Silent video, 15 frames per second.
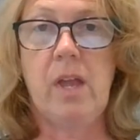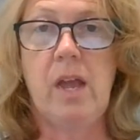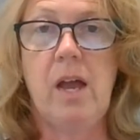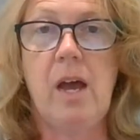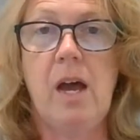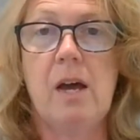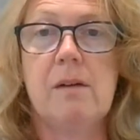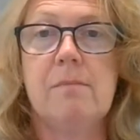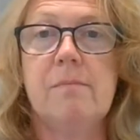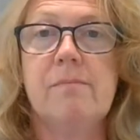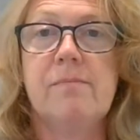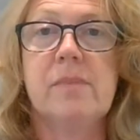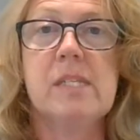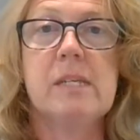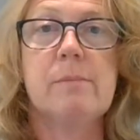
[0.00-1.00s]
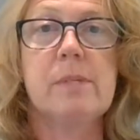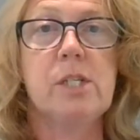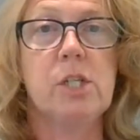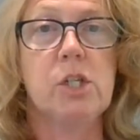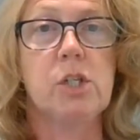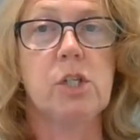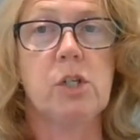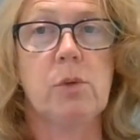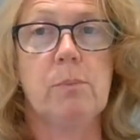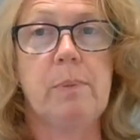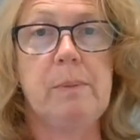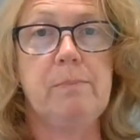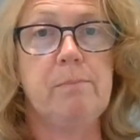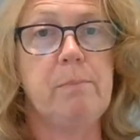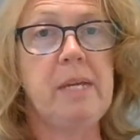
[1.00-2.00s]
some additional
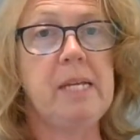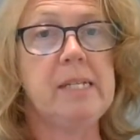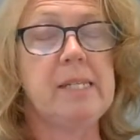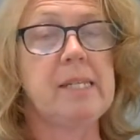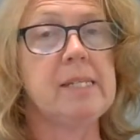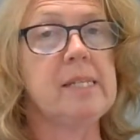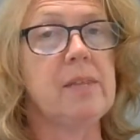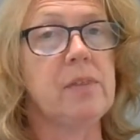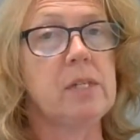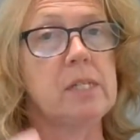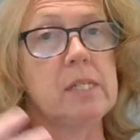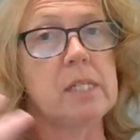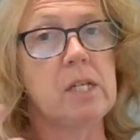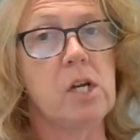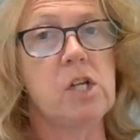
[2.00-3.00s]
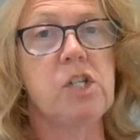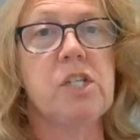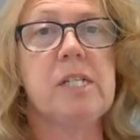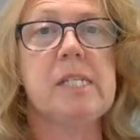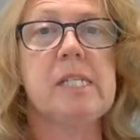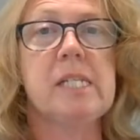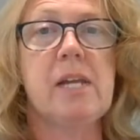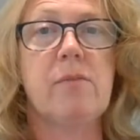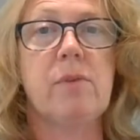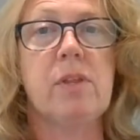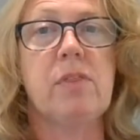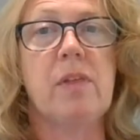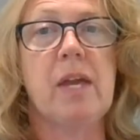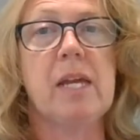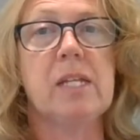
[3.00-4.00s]
pieces and the discussions and
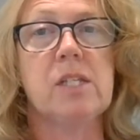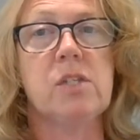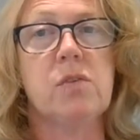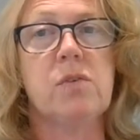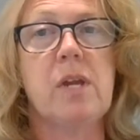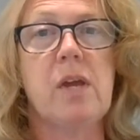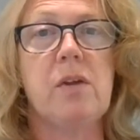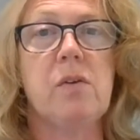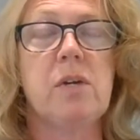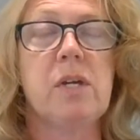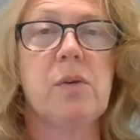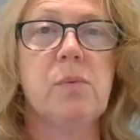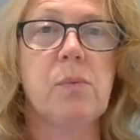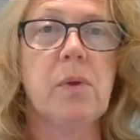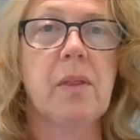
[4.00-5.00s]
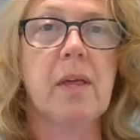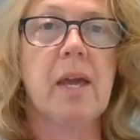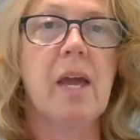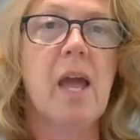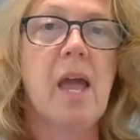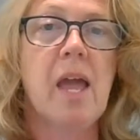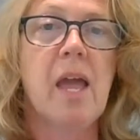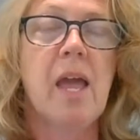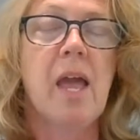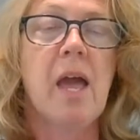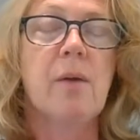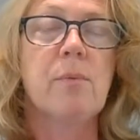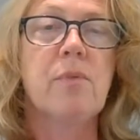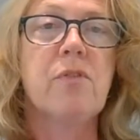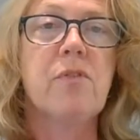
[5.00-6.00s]
everything. And so now you can really
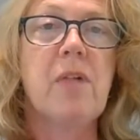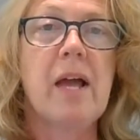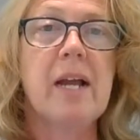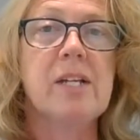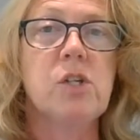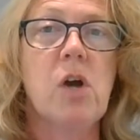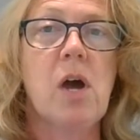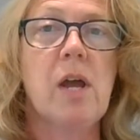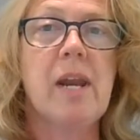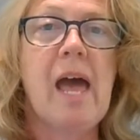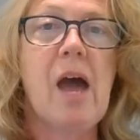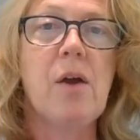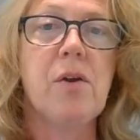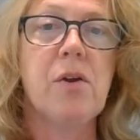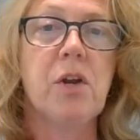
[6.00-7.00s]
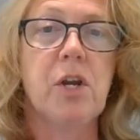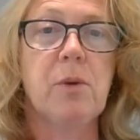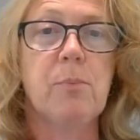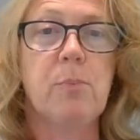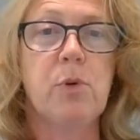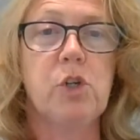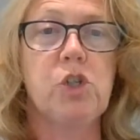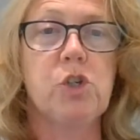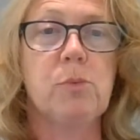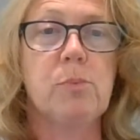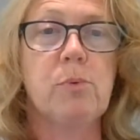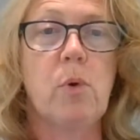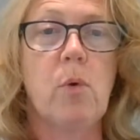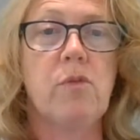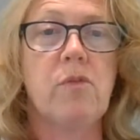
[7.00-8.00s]
reflect on how you're going to put your
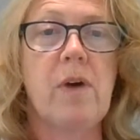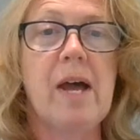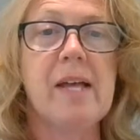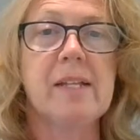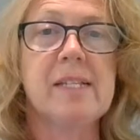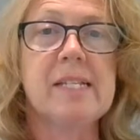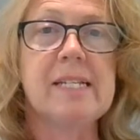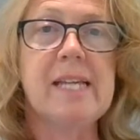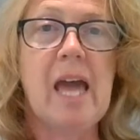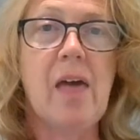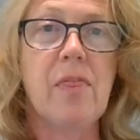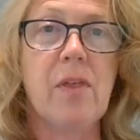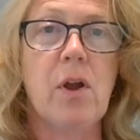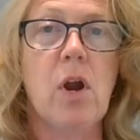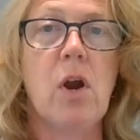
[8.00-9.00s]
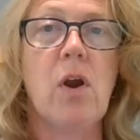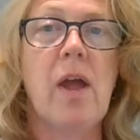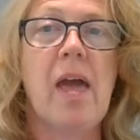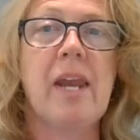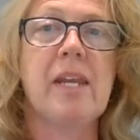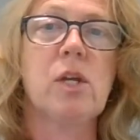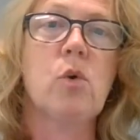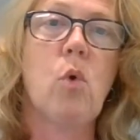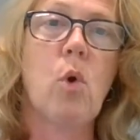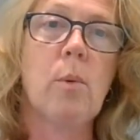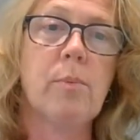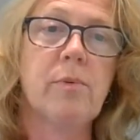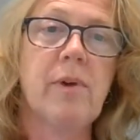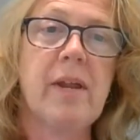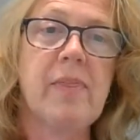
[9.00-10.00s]
profile together and
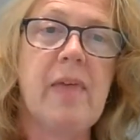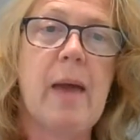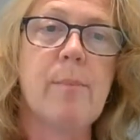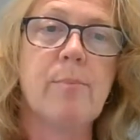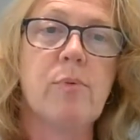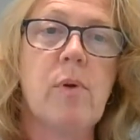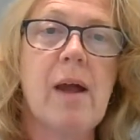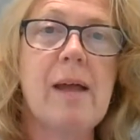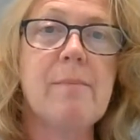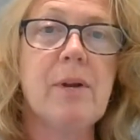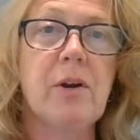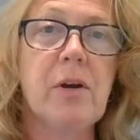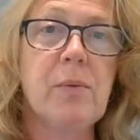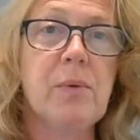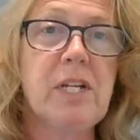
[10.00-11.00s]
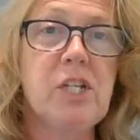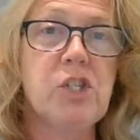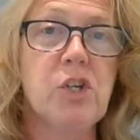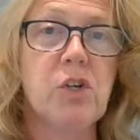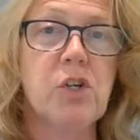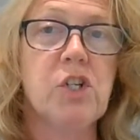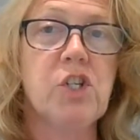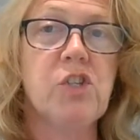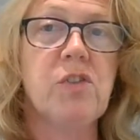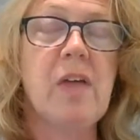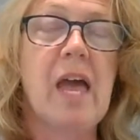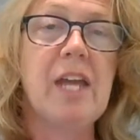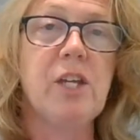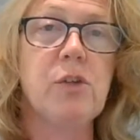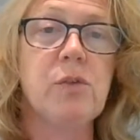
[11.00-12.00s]
incorporate that primary research
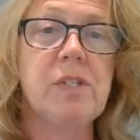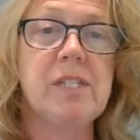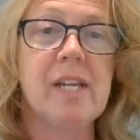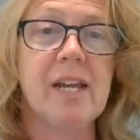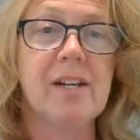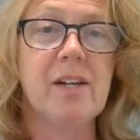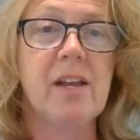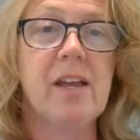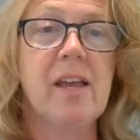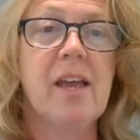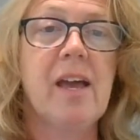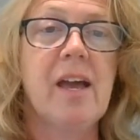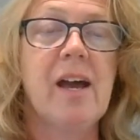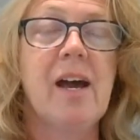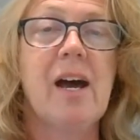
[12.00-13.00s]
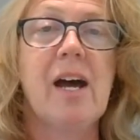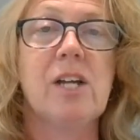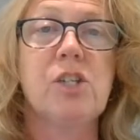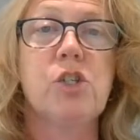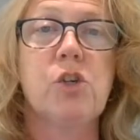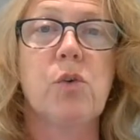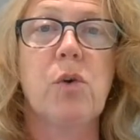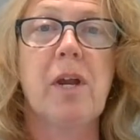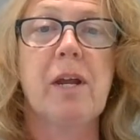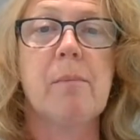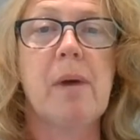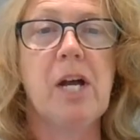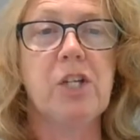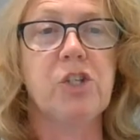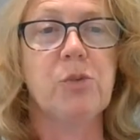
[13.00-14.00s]
that you did during
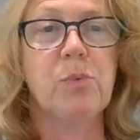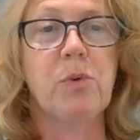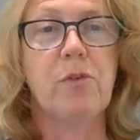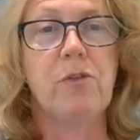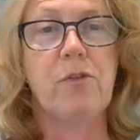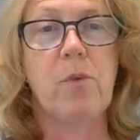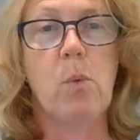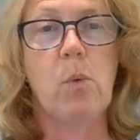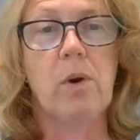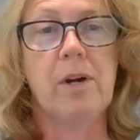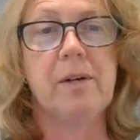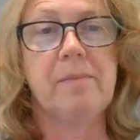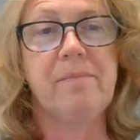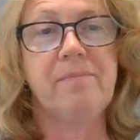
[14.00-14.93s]
Module 4.